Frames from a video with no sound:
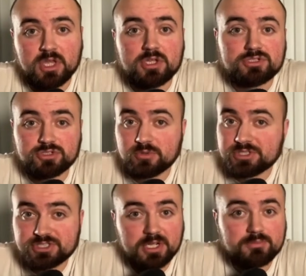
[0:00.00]
Jonah
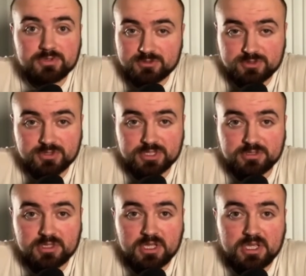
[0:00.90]
chapter 3.
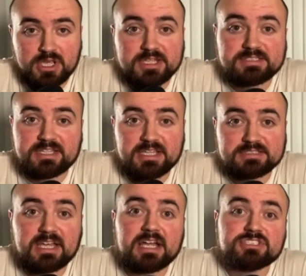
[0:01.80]
It says,
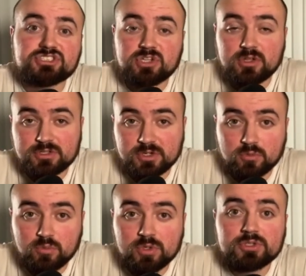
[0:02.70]
God saw their
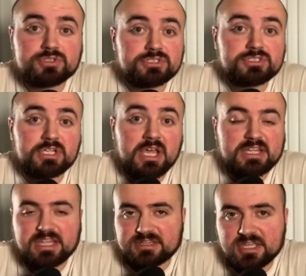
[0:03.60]
works,
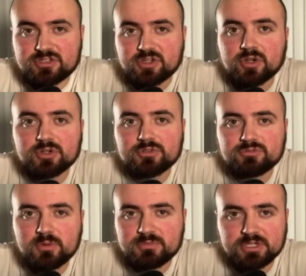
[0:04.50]
that they turned
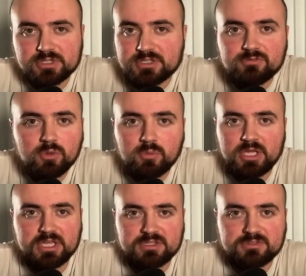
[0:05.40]
from their evil
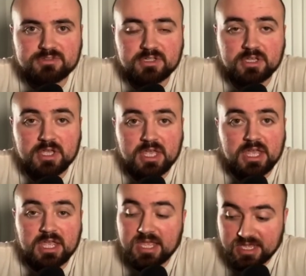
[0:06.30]
ways,
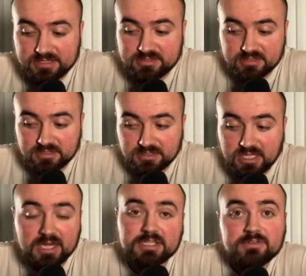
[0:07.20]
and
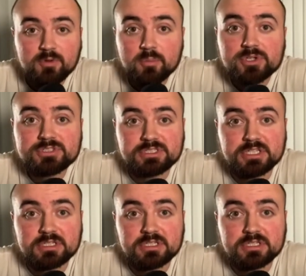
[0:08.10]
God gave them mercy.